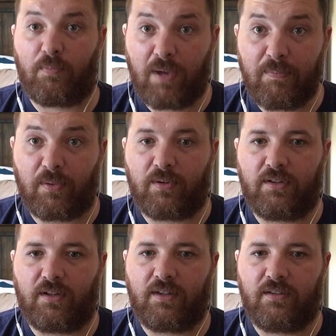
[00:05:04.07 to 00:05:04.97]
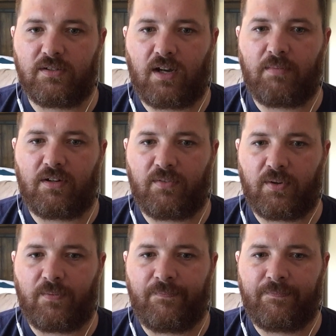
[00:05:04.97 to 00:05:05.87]
people conducting the job
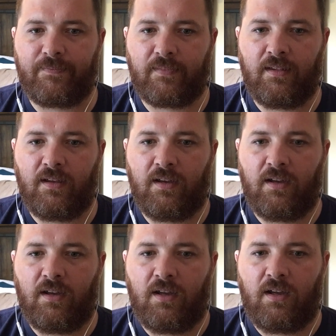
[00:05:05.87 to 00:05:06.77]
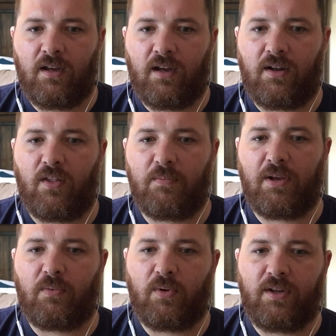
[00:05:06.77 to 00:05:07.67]
interview. Another
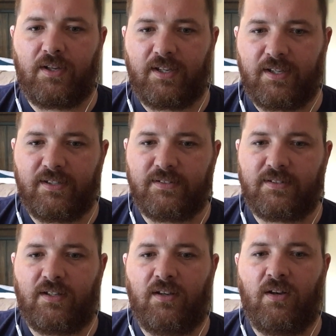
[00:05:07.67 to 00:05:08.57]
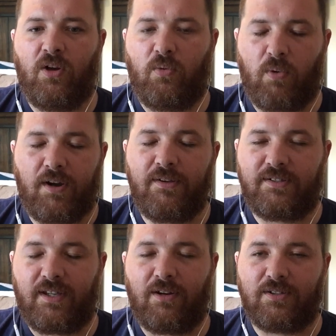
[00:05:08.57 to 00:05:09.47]
big one is, where do you
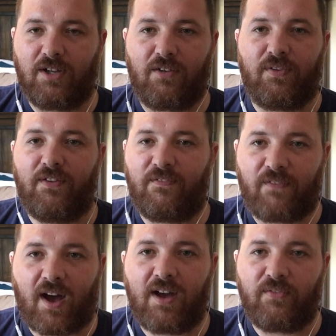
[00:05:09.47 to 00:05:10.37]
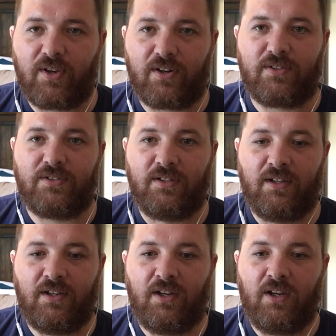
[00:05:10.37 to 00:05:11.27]
see yourself in 5 years?
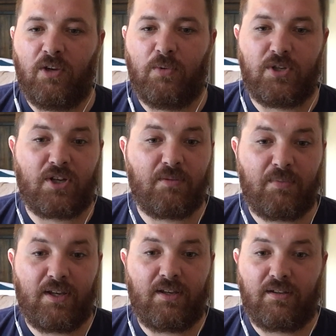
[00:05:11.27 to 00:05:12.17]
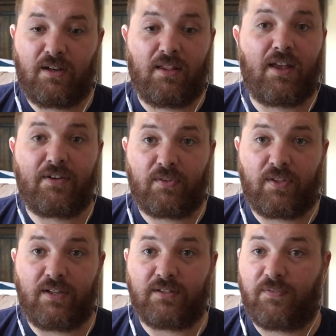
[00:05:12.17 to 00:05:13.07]
Which it could be a lot of different
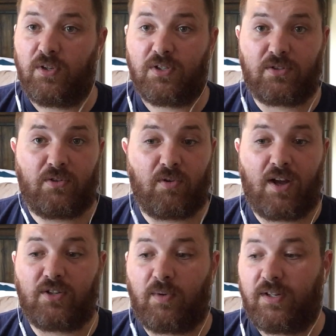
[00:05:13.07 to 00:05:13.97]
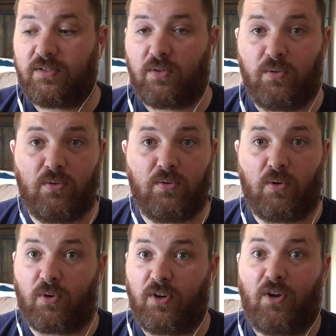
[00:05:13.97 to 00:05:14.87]
things. If you just graduated school
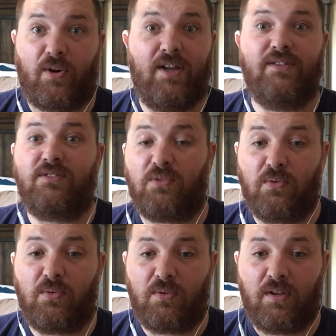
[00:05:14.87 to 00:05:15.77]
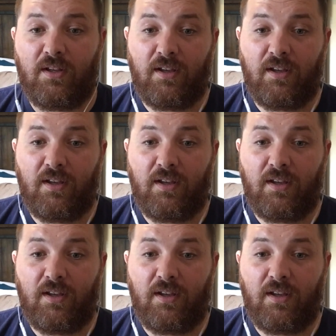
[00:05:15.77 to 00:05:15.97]
or you're in school,